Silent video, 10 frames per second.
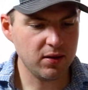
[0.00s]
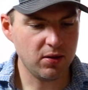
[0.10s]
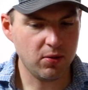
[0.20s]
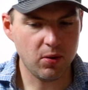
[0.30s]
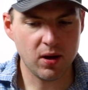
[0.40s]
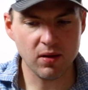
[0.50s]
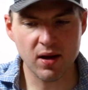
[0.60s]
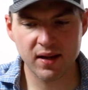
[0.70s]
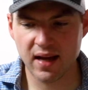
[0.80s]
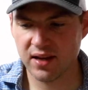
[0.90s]
You know, a
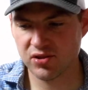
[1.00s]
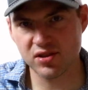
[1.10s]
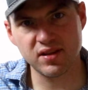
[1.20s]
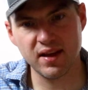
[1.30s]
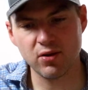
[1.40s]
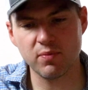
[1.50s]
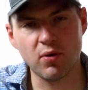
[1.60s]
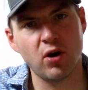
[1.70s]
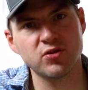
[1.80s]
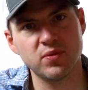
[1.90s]
lot of guys just lay their
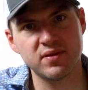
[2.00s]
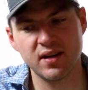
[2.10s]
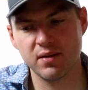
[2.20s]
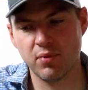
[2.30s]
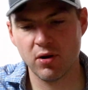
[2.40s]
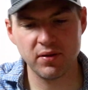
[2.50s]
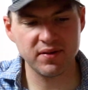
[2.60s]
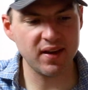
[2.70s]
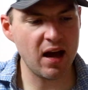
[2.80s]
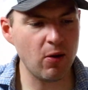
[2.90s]
parts when they take it apart in the
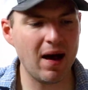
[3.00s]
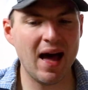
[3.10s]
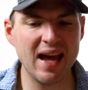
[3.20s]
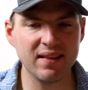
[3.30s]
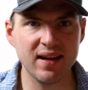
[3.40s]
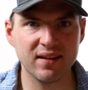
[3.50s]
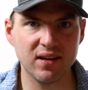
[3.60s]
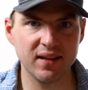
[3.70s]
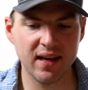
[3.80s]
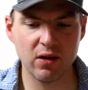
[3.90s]
towel. I like
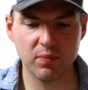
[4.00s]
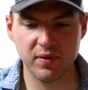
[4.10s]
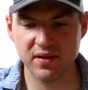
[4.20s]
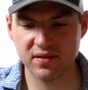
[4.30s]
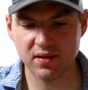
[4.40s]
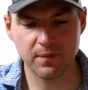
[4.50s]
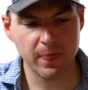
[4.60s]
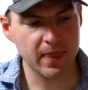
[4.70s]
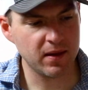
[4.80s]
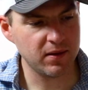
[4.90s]
cutting out a piece of
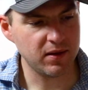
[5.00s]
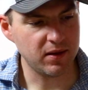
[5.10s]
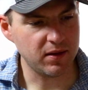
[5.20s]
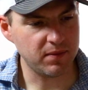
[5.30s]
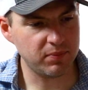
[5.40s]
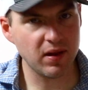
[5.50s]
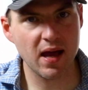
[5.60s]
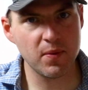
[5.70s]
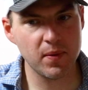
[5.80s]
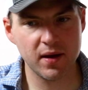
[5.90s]

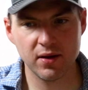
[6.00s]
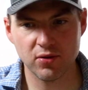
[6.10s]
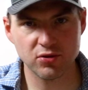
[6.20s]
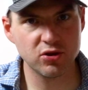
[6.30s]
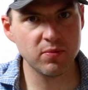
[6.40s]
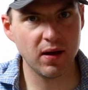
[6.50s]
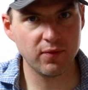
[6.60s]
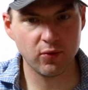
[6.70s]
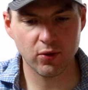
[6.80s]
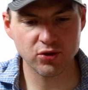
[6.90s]
plywood or
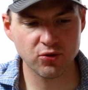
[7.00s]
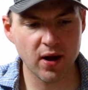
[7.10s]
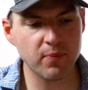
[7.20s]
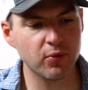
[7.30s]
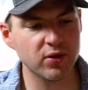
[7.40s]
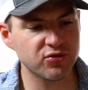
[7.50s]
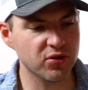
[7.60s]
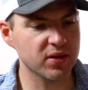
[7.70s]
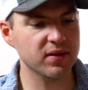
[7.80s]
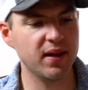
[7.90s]
2x4 scrap wood so
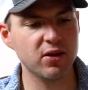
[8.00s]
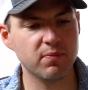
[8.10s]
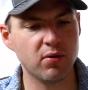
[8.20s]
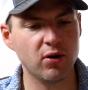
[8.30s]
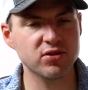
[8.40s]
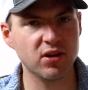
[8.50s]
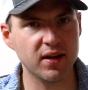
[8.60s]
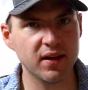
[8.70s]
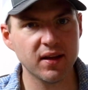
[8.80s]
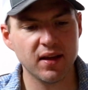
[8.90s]
you can lay your parts
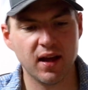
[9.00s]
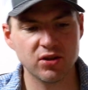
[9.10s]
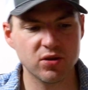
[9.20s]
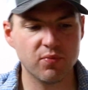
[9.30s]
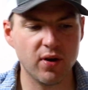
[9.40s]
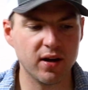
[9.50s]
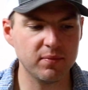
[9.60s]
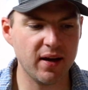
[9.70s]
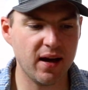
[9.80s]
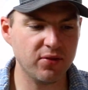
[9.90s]
on it as you break
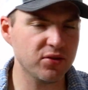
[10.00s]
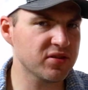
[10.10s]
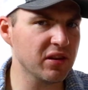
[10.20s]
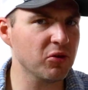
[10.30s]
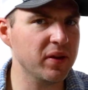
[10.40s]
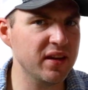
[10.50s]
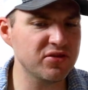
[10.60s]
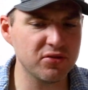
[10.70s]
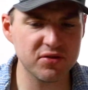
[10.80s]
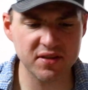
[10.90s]
them down. It's a little
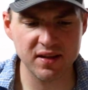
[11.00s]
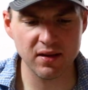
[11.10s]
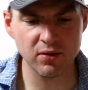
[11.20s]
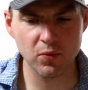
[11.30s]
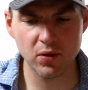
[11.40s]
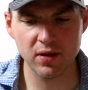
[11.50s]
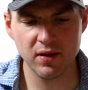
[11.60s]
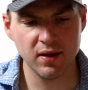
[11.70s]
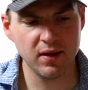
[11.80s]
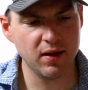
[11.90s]
easier to see on the
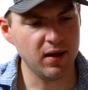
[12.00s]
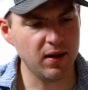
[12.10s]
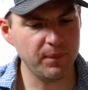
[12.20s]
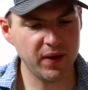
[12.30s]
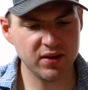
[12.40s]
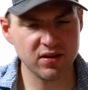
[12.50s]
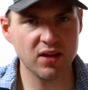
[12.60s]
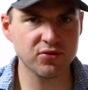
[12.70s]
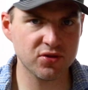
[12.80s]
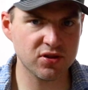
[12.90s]
wood, and it's
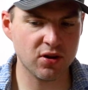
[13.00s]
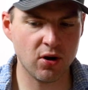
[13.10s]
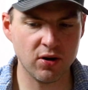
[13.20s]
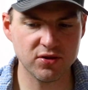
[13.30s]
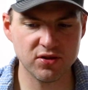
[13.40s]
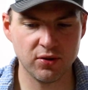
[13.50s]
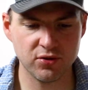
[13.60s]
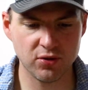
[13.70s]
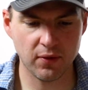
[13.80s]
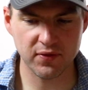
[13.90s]
also just a hard
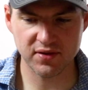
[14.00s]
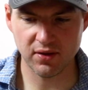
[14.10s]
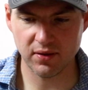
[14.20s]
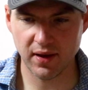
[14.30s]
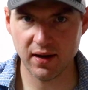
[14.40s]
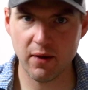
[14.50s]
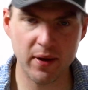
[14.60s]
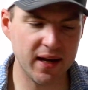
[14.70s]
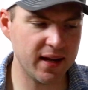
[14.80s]
surface there to lay on.